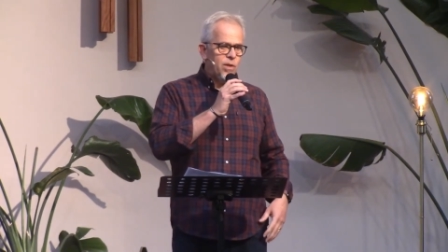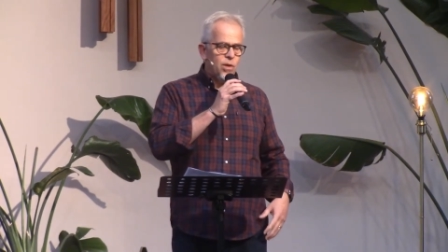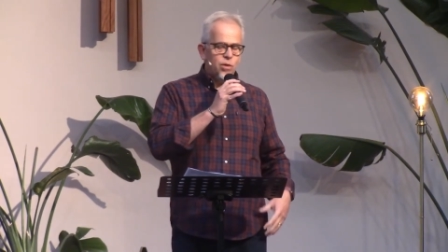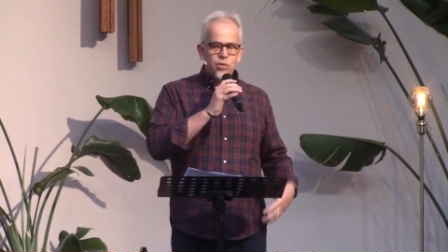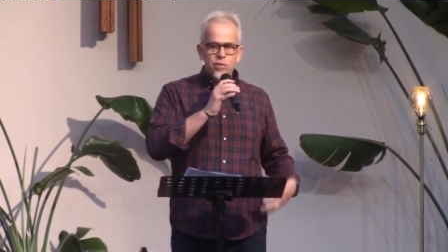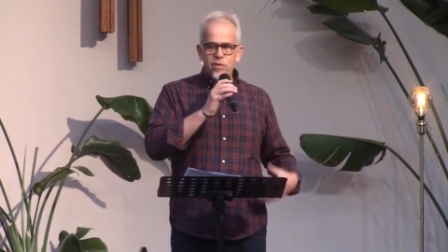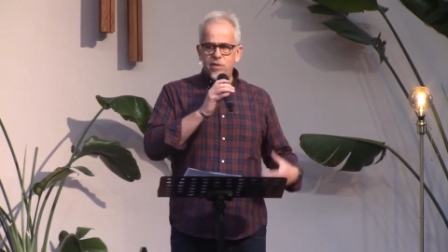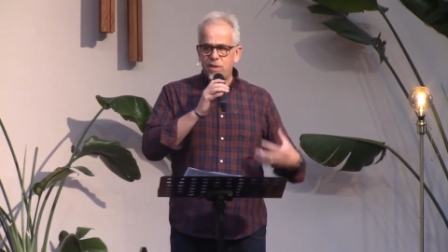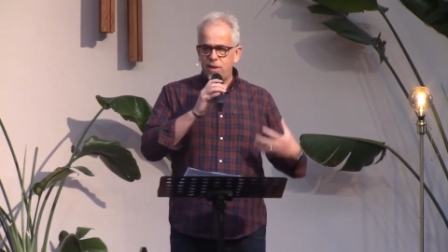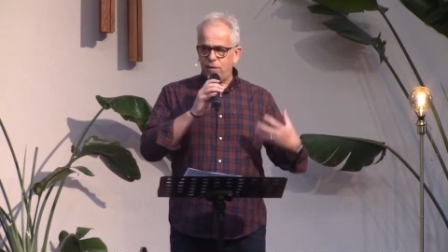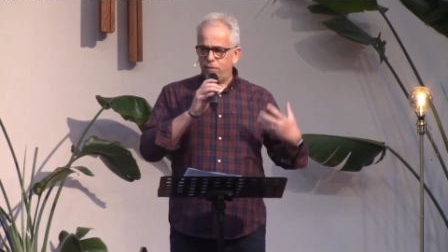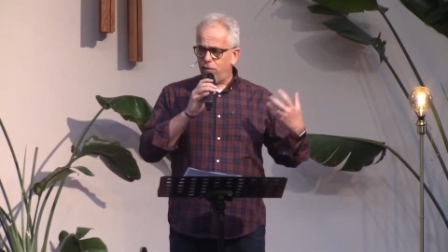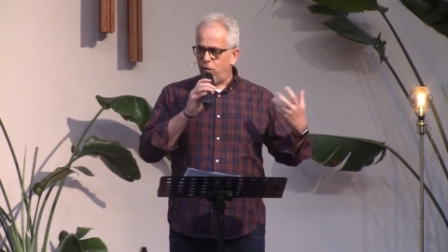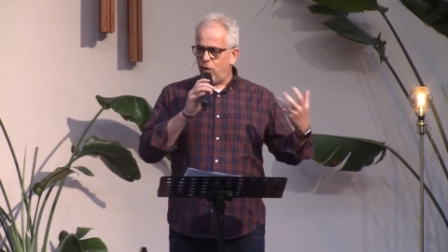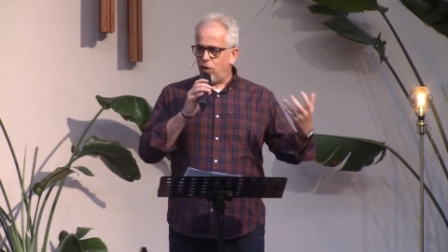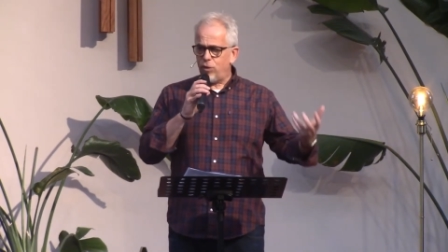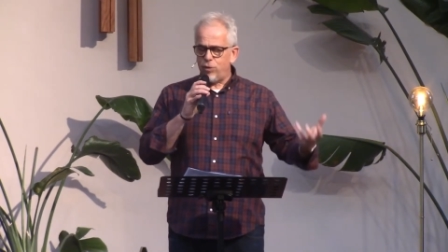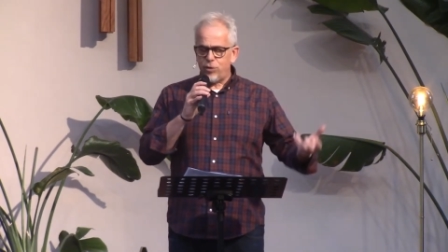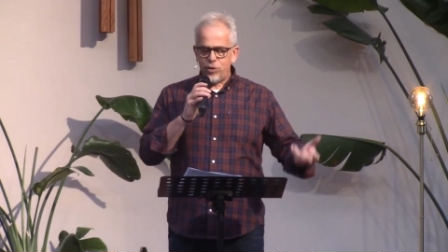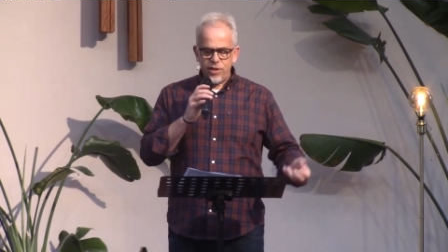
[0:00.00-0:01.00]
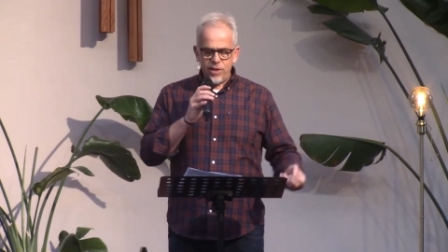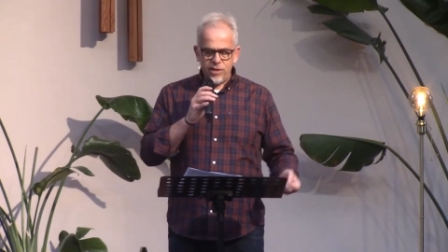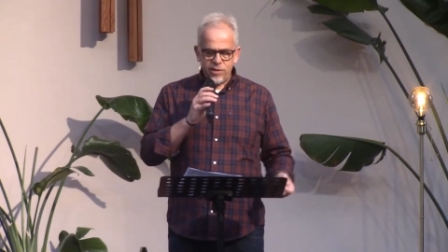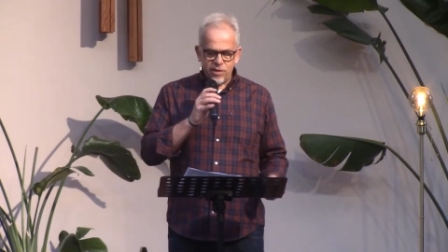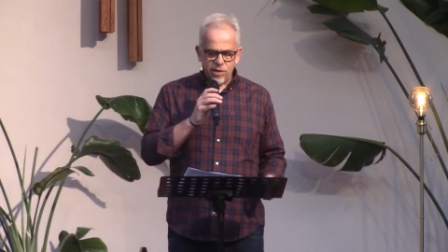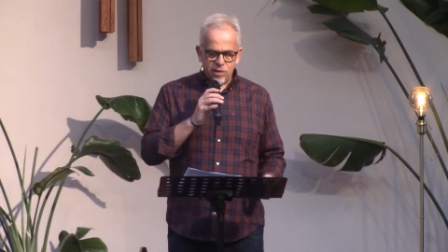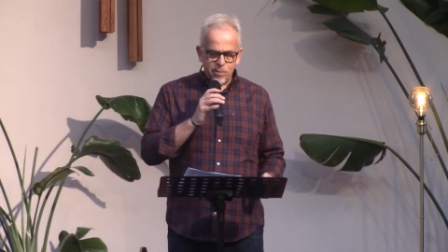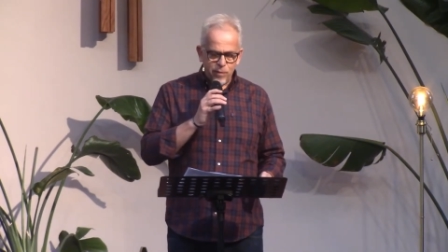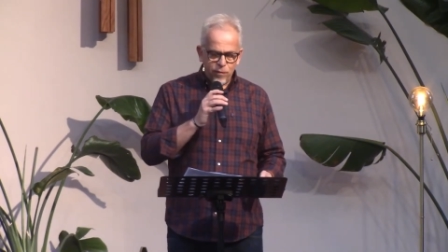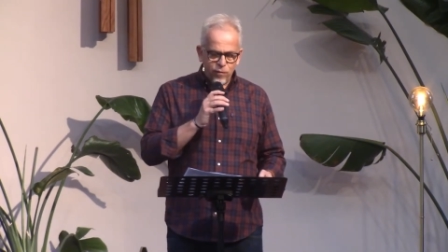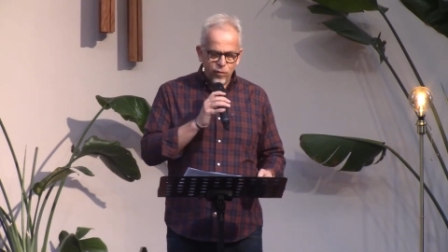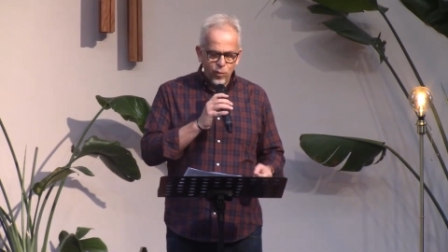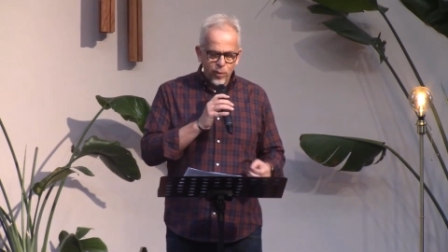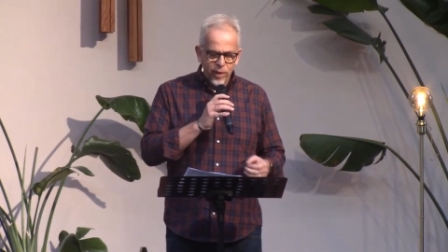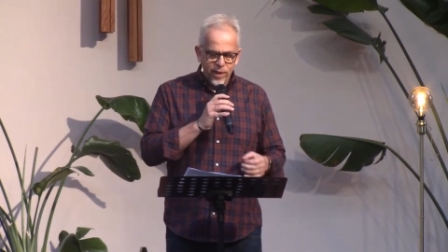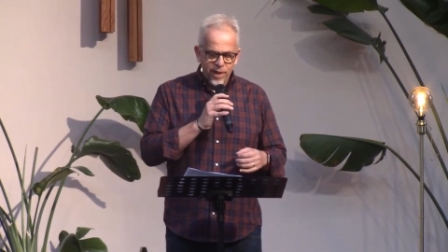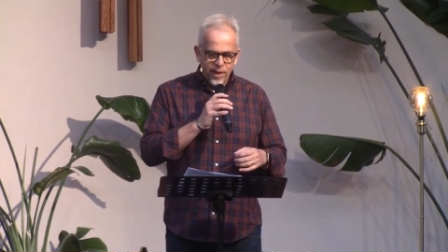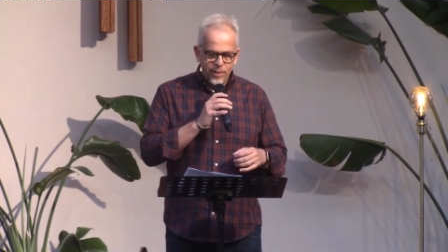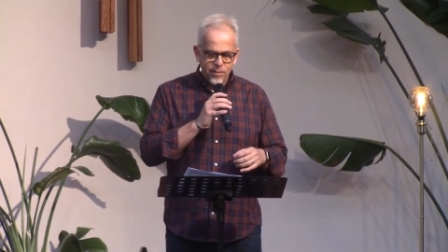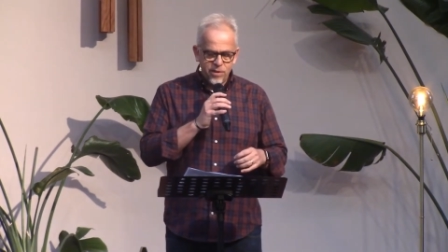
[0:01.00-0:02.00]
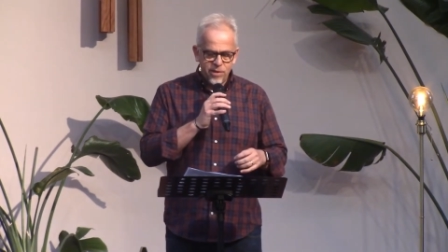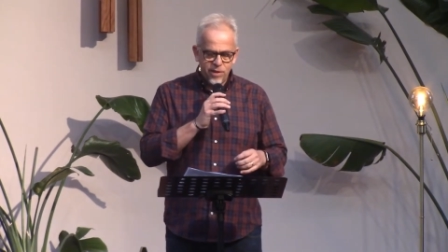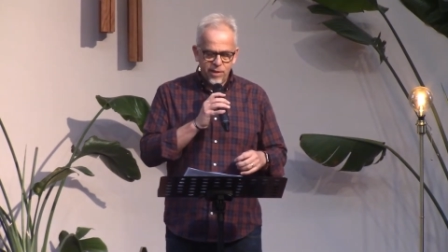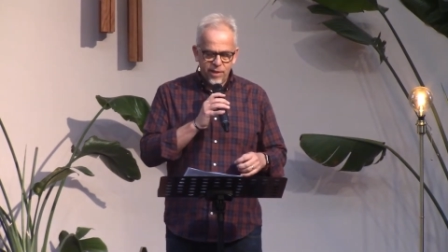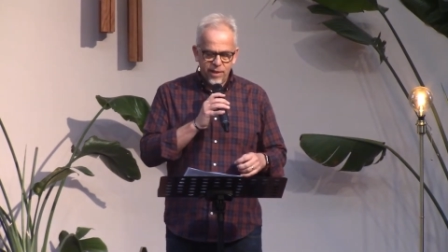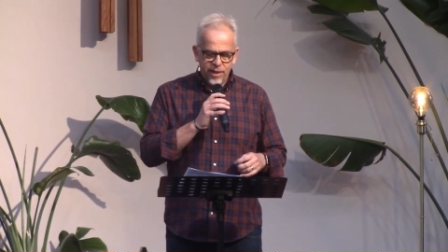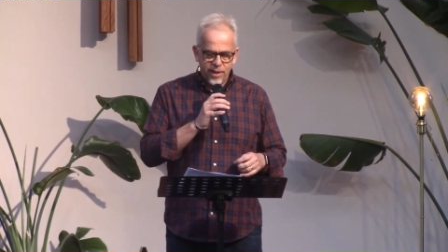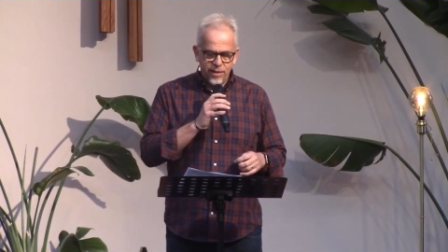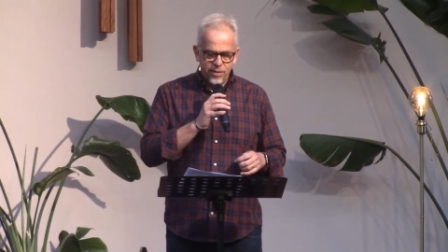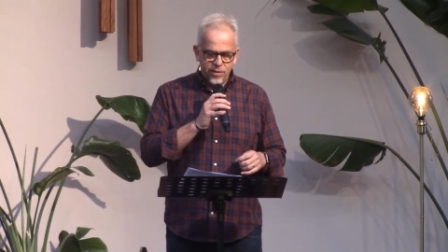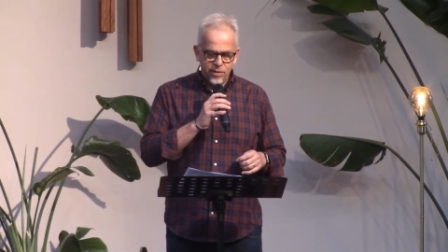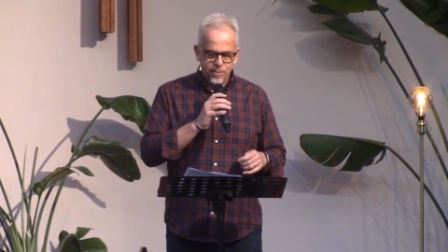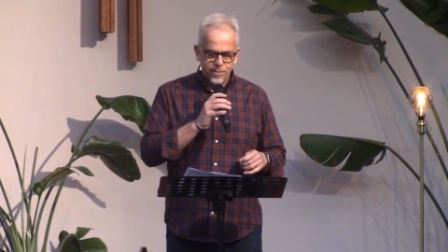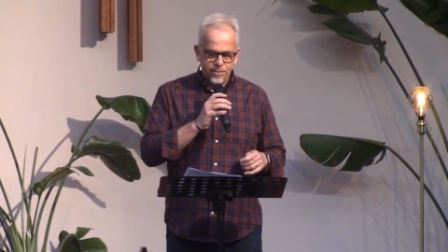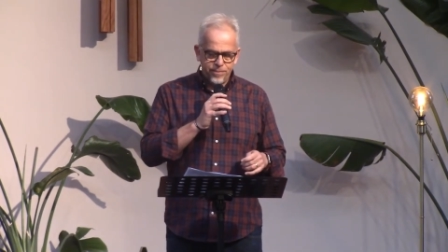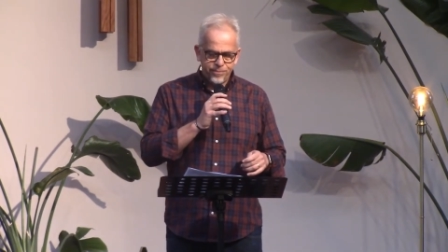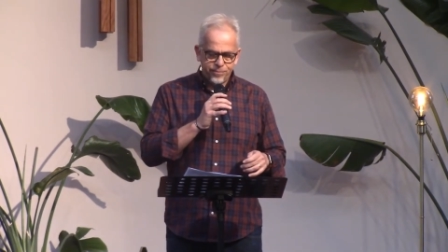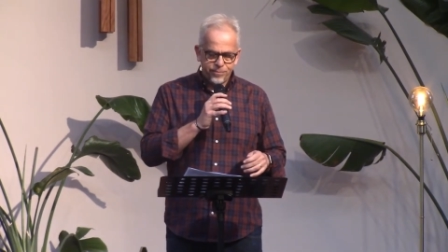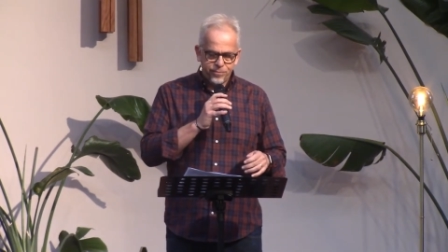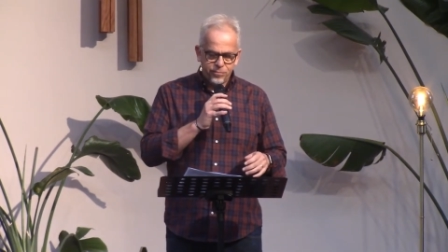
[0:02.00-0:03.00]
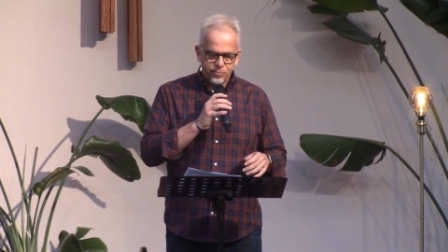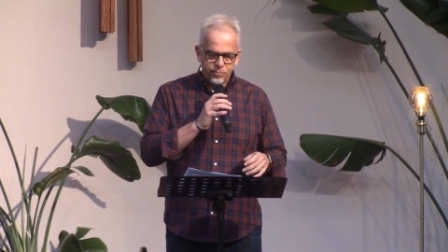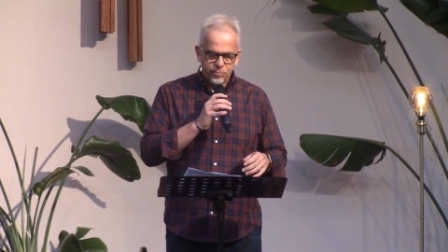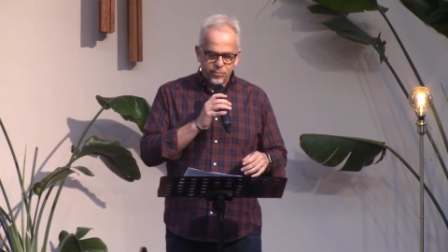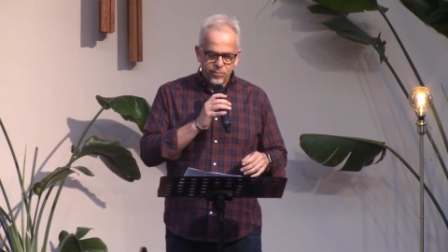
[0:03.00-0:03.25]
those of us that follow Jesus, before we came to the kingdom,